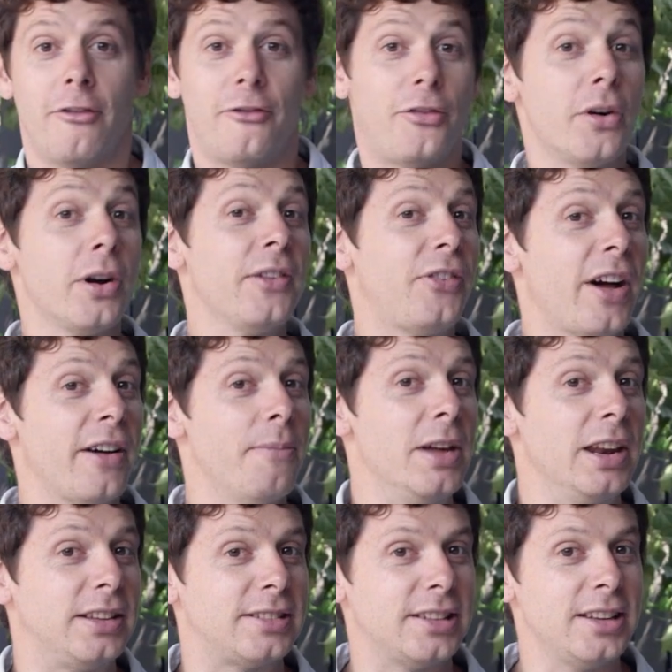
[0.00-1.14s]
45
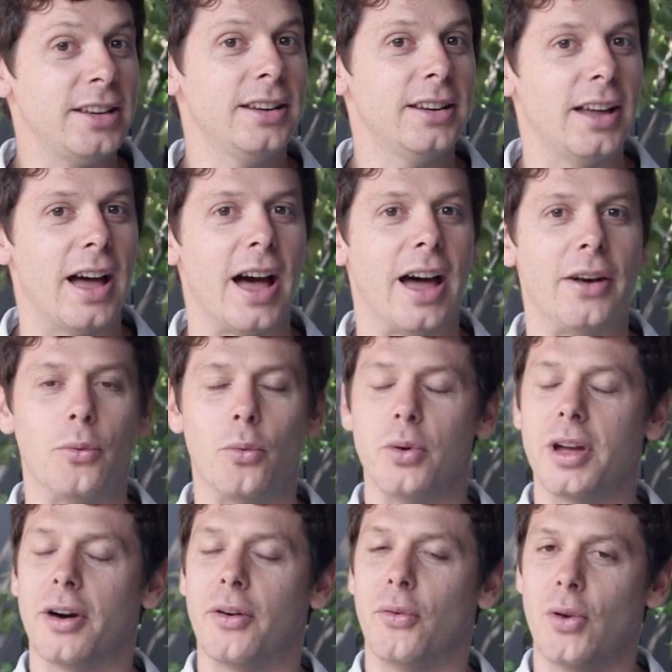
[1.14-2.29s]
minutes in, and
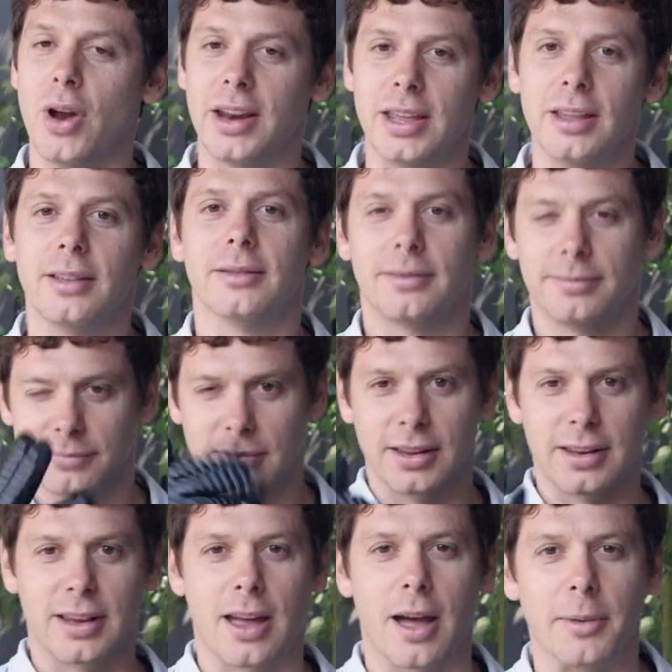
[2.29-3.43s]
we are ready.
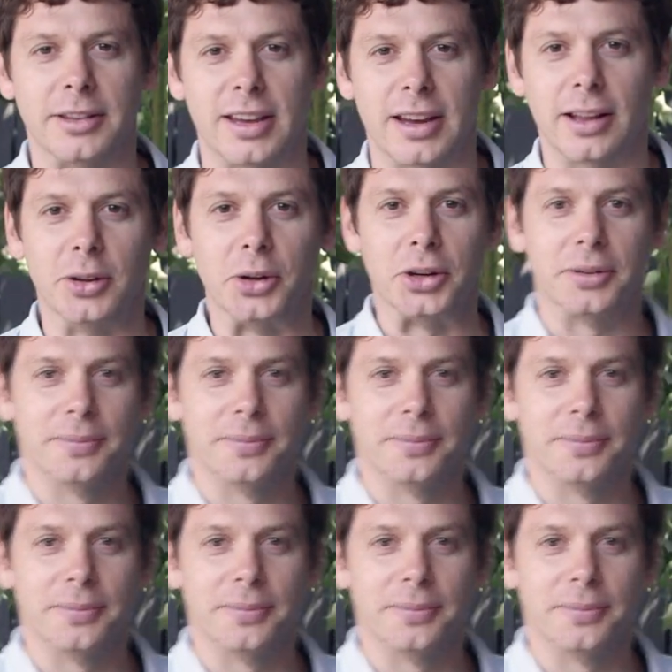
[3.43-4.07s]
Come and take a look.